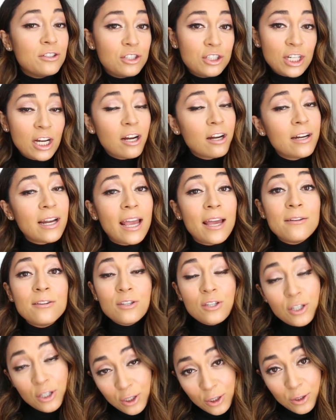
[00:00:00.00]
shared
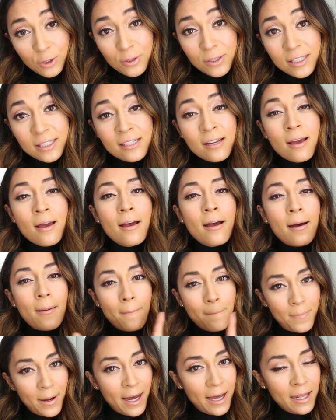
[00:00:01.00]
and used,
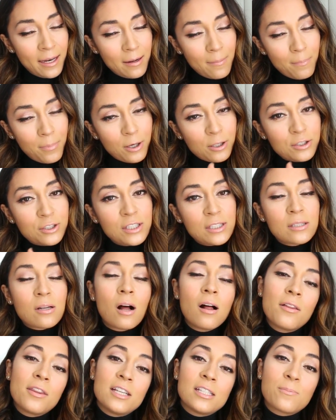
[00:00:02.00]
but purchased
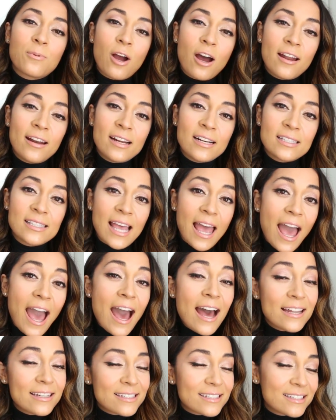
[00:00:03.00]
all these products
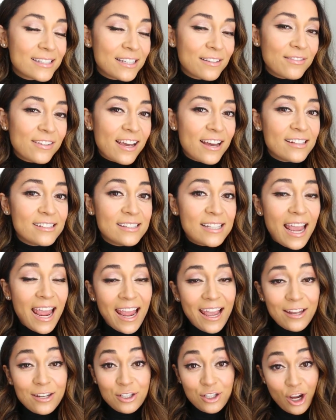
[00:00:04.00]
at CVS
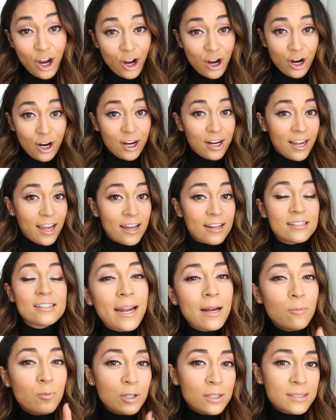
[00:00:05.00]
and Target. And
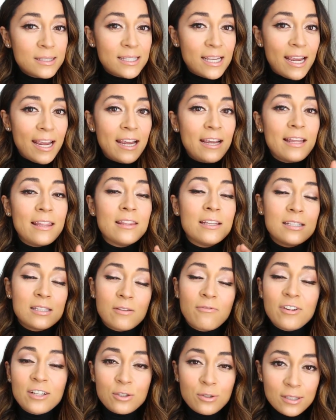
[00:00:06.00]
I will say in this
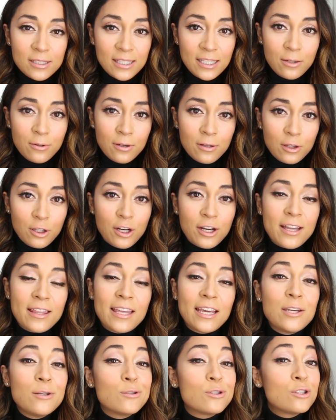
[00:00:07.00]
Victoria's Secret look, they
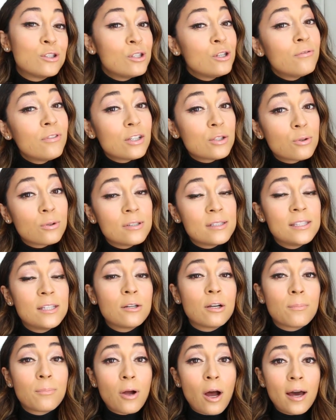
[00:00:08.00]
used two Victoria's
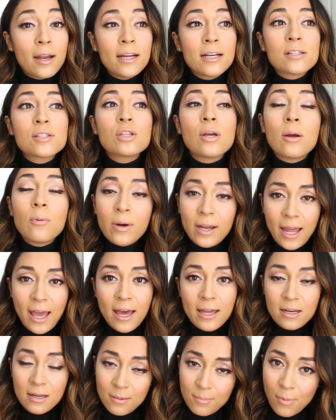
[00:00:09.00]
Secret products, so I went
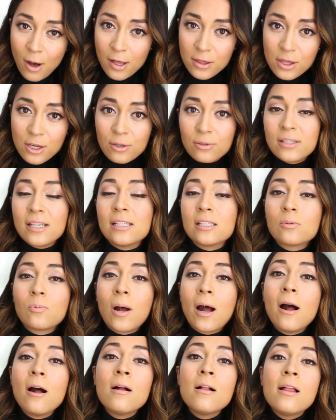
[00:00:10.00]
ahead and bought those as
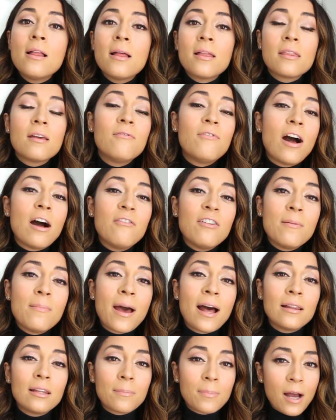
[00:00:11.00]
well. The Velvet
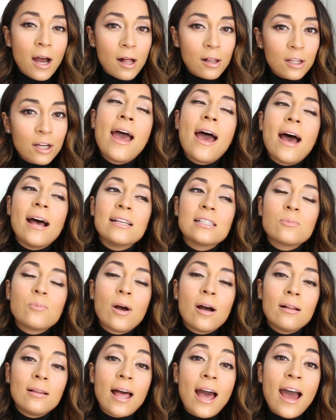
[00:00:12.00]
Matte Lip Color, as
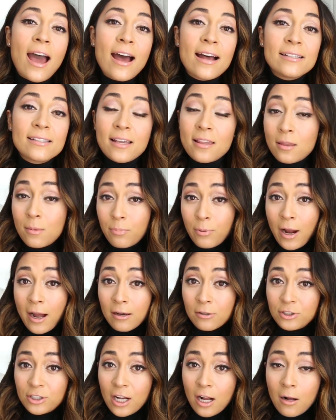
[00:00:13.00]
well as the
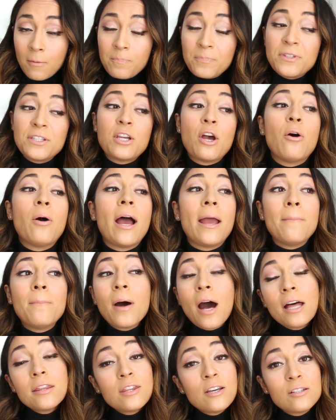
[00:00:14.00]
Brow Gel. So I
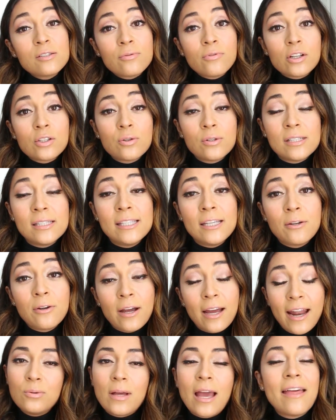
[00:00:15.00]
bought those from Victoria's
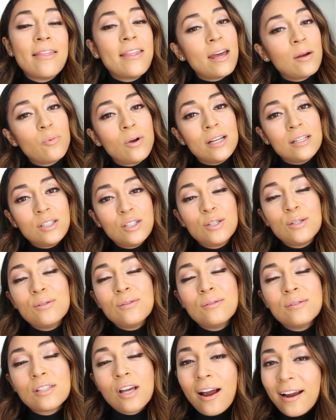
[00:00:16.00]
Secret and then went
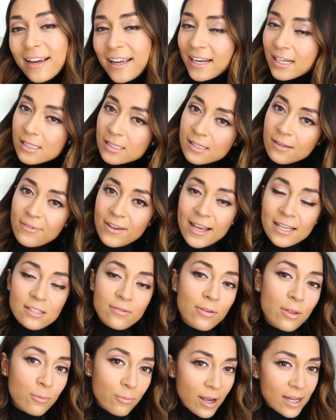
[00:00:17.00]
to Target and CVS
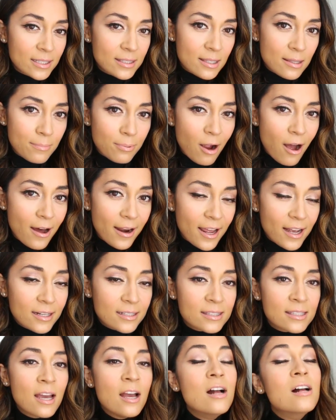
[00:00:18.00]
for the rest of the
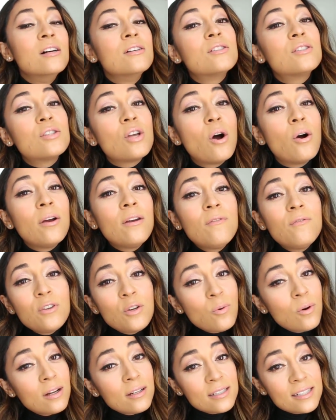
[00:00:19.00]
products. So if you
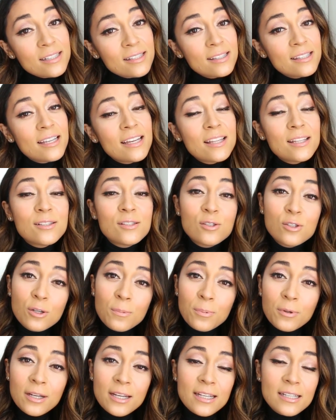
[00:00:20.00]
want to see the
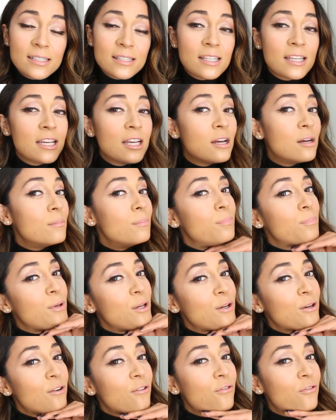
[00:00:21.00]
super easy,
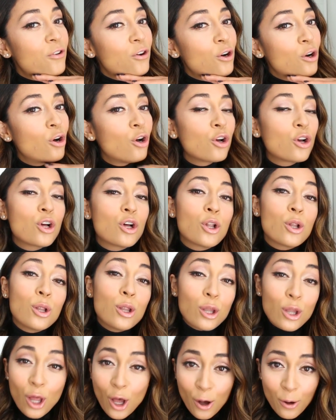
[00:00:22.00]
beautiful,
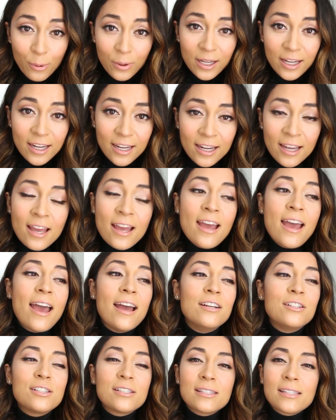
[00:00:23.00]
glowy,
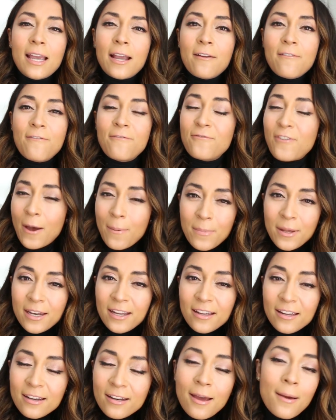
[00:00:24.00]
and just like
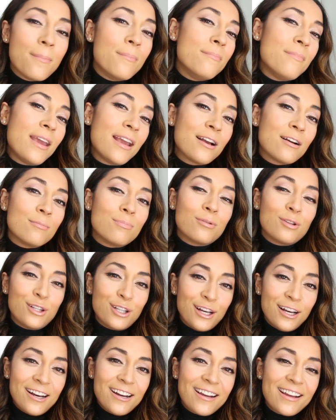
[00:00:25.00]
feminine makeup
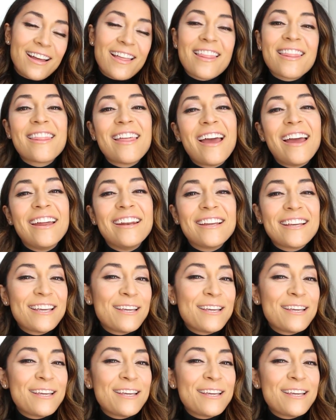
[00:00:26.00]
look, then